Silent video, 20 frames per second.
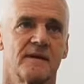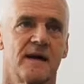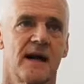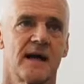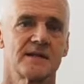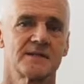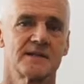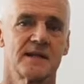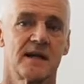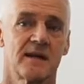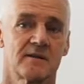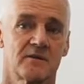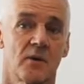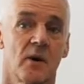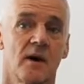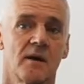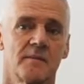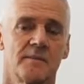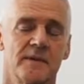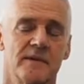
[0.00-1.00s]
actually had
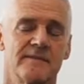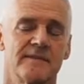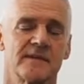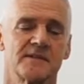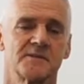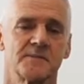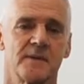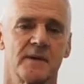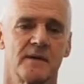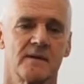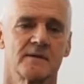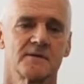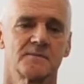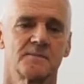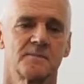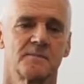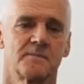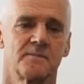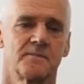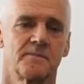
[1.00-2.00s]
quite a bit of
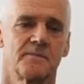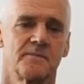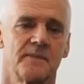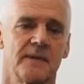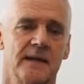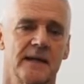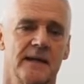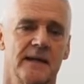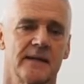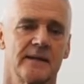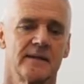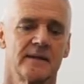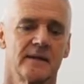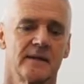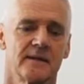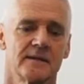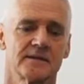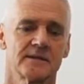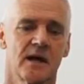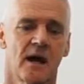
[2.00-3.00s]
experience in
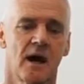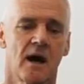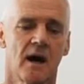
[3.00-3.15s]
that